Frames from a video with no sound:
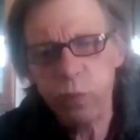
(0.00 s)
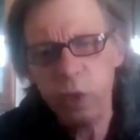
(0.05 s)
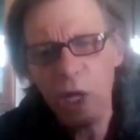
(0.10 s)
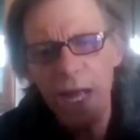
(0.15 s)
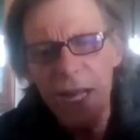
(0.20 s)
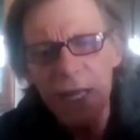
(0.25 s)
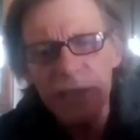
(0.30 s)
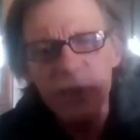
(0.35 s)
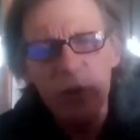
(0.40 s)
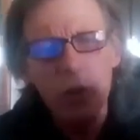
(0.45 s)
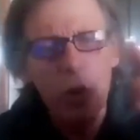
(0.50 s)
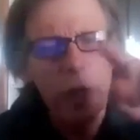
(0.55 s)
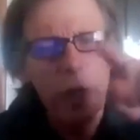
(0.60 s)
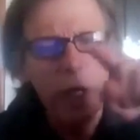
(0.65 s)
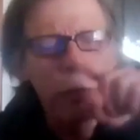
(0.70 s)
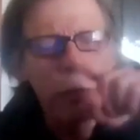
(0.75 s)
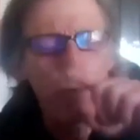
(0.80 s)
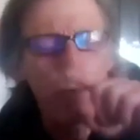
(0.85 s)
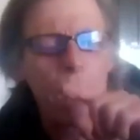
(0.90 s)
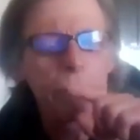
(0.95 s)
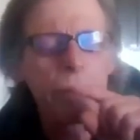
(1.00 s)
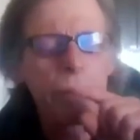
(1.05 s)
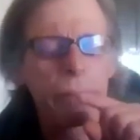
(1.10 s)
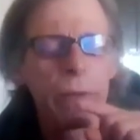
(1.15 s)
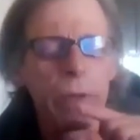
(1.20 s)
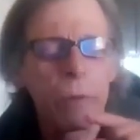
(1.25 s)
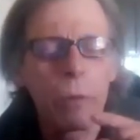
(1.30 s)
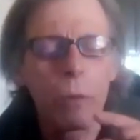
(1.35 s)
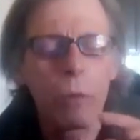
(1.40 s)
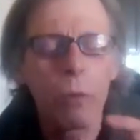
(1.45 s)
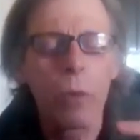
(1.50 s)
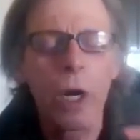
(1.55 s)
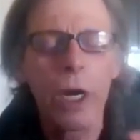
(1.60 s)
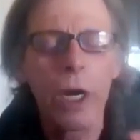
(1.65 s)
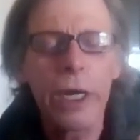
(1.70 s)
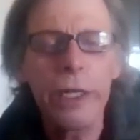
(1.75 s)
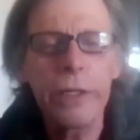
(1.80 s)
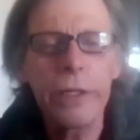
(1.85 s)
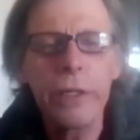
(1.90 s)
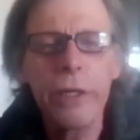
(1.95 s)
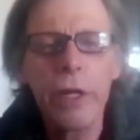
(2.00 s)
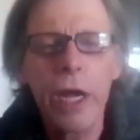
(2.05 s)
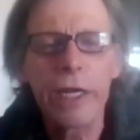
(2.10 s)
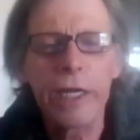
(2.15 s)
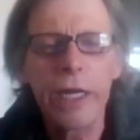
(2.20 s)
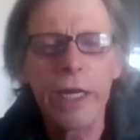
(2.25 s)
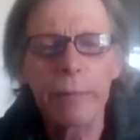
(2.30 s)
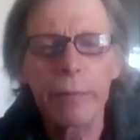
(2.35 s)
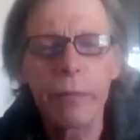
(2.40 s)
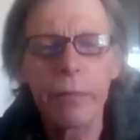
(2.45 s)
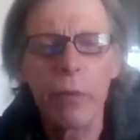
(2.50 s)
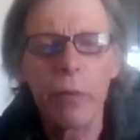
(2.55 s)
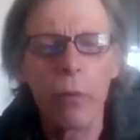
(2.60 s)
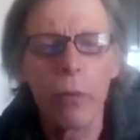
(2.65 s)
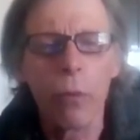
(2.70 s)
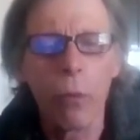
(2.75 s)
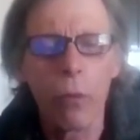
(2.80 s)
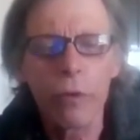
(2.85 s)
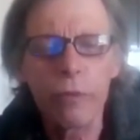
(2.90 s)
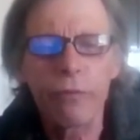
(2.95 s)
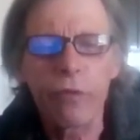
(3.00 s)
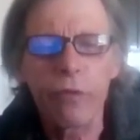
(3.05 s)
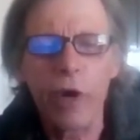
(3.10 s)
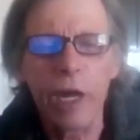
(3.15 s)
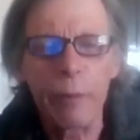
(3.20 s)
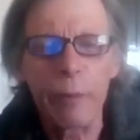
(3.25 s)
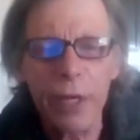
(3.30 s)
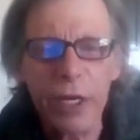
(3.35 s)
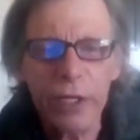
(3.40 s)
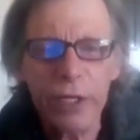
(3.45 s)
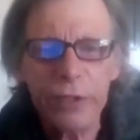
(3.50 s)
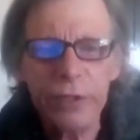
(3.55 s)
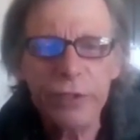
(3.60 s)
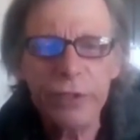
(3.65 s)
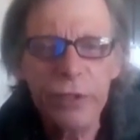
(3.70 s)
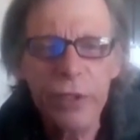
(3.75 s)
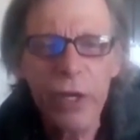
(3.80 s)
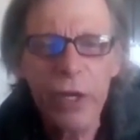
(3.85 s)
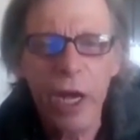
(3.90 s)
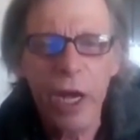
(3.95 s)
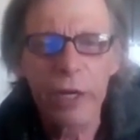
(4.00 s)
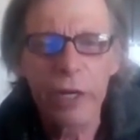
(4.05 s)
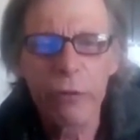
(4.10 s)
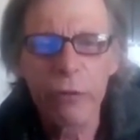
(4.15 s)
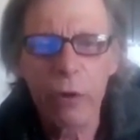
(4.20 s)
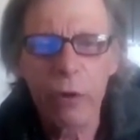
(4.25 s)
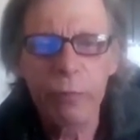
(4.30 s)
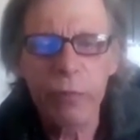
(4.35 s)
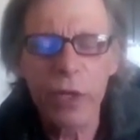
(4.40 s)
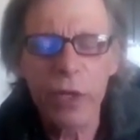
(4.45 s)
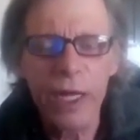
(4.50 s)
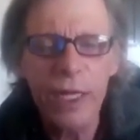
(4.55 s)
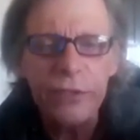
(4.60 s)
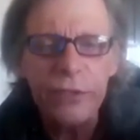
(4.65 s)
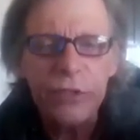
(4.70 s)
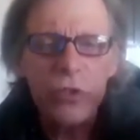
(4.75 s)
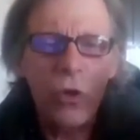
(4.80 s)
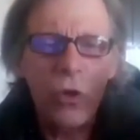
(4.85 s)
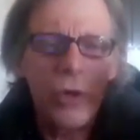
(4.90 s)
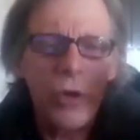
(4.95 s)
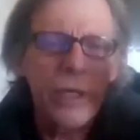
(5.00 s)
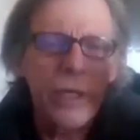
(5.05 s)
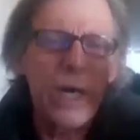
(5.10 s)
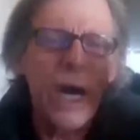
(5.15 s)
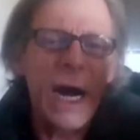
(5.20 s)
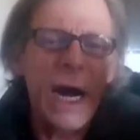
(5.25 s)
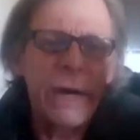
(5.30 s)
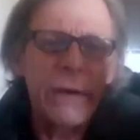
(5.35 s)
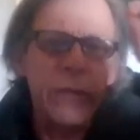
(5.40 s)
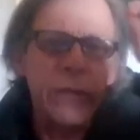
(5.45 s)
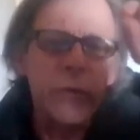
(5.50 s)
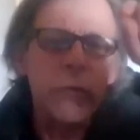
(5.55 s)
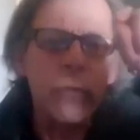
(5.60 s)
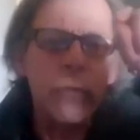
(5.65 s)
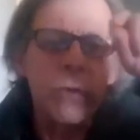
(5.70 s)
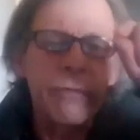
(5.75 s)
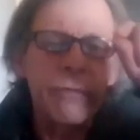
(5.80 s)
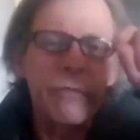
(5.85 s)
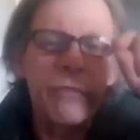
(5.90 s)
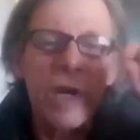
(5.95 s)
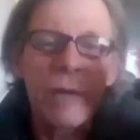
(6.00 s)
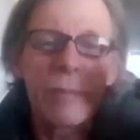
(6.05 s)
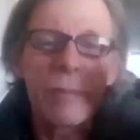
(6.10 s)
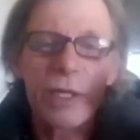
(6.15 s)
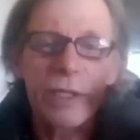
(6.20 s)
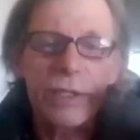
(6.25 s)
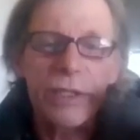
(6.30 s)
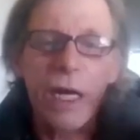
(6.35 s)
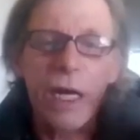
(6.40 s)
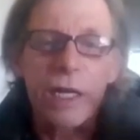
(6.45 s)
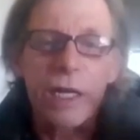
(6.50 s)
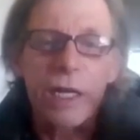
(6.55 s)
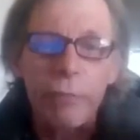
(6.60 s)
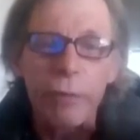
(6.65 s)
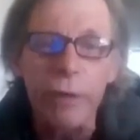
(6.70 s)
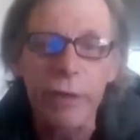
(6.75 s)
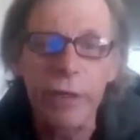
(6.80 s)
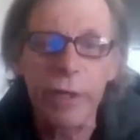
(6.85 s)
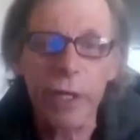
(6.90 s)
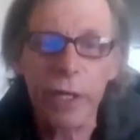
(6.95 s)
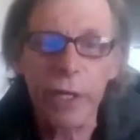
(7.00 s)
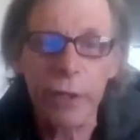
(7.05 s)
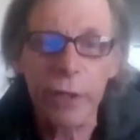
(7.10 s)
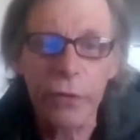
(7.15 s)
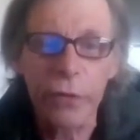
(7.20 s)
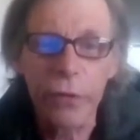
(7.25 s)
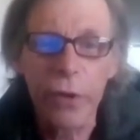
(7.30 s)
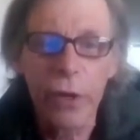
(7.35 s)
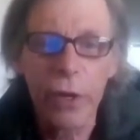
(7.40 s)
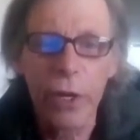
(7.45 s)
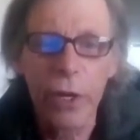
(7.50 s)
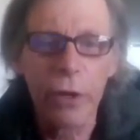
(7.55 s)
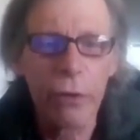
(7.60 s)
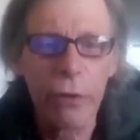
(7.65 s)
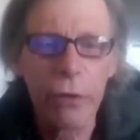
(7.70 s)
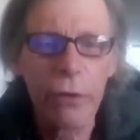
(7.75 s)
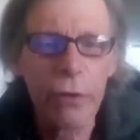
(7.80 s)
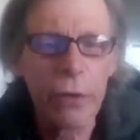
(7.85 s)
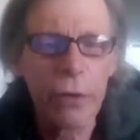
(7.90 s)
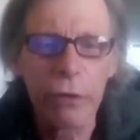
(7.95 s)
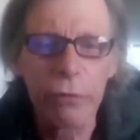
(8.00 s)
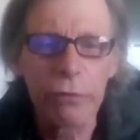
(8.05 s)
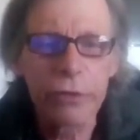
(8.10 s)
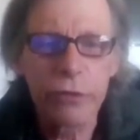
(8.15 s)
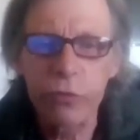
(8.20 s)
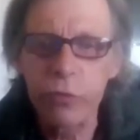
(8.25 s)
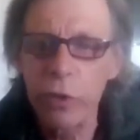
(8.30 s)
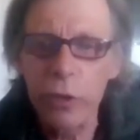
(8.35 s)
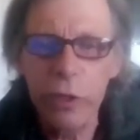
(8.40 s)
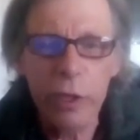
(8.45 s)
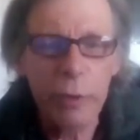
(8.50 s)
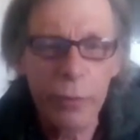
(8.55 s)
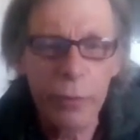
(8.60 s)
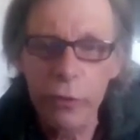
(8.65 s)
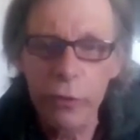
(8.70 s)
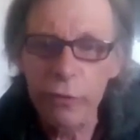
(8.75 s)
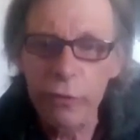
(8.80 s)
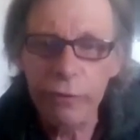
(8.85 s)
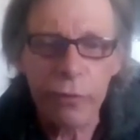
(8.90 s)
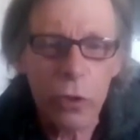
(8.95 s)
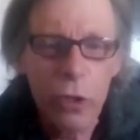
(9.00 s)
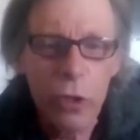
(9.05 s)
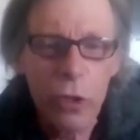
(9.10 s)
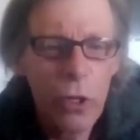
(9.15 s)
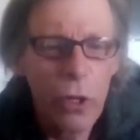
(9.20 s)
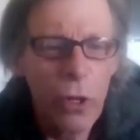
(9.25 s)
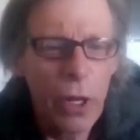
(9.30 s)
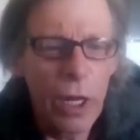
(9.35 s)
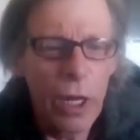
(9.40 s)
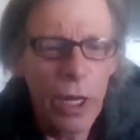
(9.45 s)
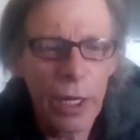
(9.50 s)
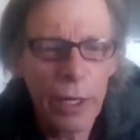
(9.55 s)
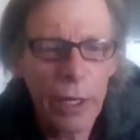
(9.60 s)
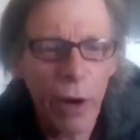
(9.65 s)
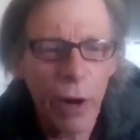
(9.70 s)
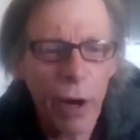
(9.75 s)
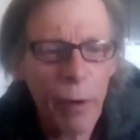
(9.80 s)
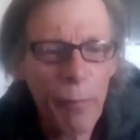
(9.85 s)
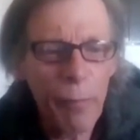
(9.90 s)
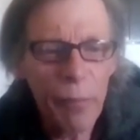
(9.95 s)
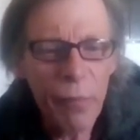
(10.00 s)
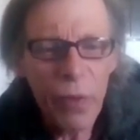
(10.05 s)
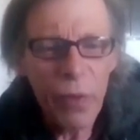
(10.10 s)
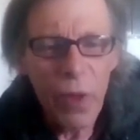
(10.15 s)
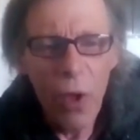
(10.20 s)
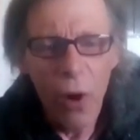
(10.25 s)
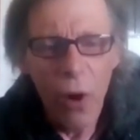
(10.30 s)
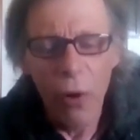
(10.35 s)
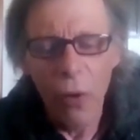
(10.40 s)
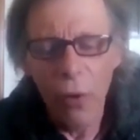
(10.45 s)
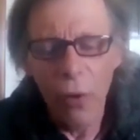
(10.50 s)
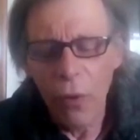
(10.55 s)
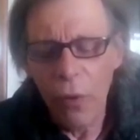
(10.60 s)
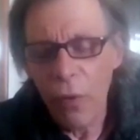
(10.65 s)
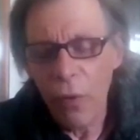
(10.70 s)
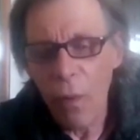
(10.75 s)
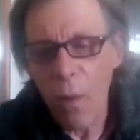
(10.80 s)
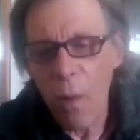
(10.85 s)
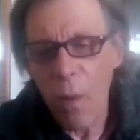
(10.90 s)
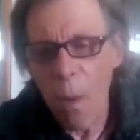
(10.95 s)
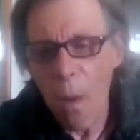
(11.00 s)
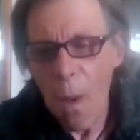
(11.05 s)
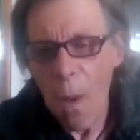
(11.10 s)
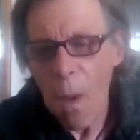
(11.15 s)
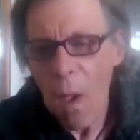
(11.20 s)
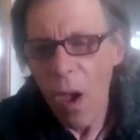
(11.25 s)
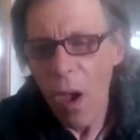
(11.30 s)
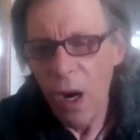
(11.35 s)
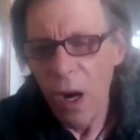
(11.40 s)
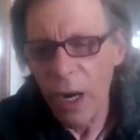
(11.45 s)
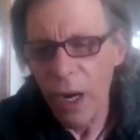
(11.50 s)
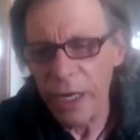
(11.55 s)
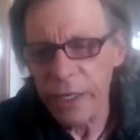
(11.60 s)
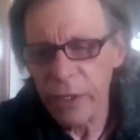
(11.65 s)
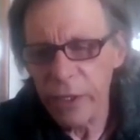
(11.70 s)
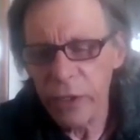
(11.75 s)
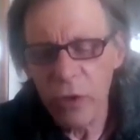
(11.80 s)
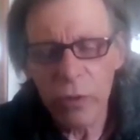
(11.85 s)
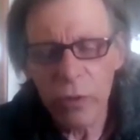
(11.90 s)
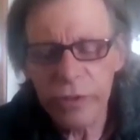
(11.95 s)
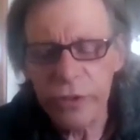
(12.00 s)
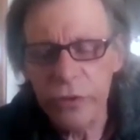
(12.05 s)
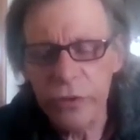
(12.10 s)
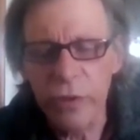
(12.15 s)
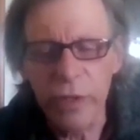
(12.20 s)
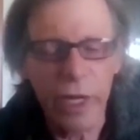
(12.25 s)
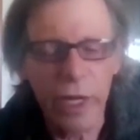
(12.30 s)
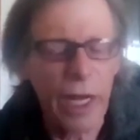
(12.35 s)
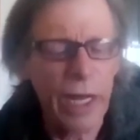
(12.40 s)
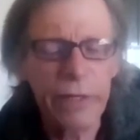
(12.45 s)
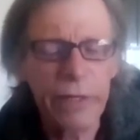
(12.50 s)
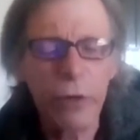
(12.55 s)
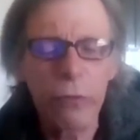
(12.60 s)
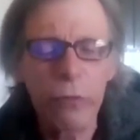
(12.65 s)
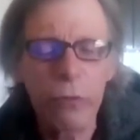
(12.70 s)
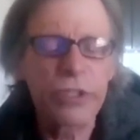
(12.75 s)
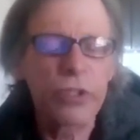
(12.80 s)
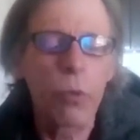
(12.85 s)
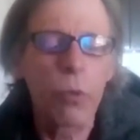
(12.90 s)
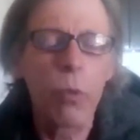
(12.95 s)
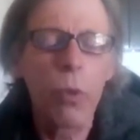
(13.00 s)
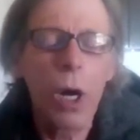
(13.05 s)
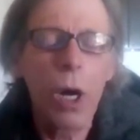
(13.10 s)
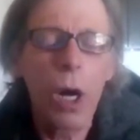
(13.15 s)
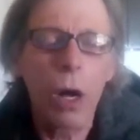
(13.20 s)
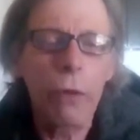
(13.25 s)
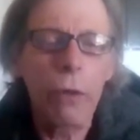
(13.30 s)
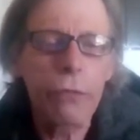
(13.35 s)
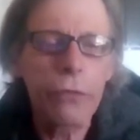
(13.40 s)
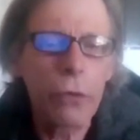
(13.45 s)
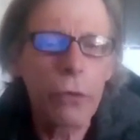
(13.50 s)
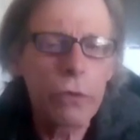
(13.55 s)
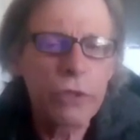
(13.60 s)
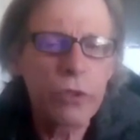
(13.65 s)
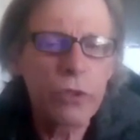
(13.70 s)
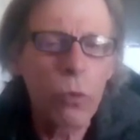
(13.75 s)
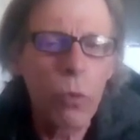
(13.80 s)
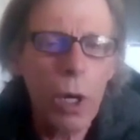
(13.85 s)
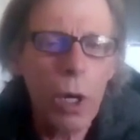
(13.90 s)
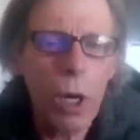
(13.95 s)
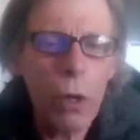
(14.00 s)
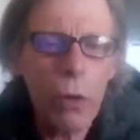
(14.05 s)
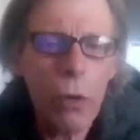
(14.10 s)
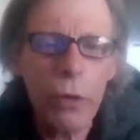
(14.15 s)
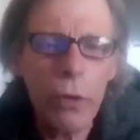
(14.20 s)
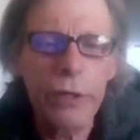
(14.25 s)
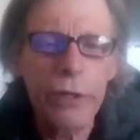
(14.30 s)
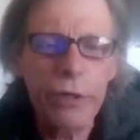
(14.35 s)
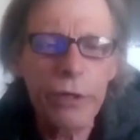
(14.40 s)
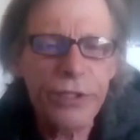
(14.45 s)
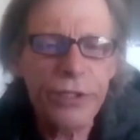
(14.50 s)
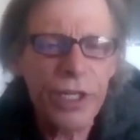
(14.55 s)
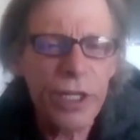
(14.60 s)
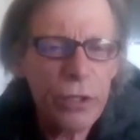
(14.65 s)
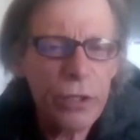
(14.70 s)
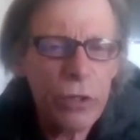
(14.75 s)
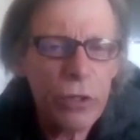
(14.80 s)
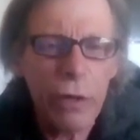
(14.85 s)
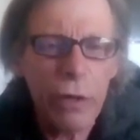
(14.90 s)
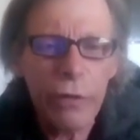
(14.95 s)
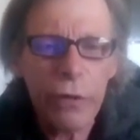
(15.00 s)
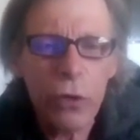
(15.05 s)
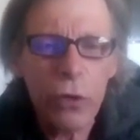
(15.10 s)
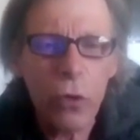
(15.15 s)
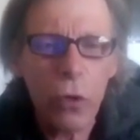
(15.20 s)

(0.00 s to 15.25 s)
plants growing around them. They were white and they had wood framings, and there were plants growing out of the wood framings on everything. It was really beautiful, and well, I didn't know what to do. And there was a well. There was a well in the center of the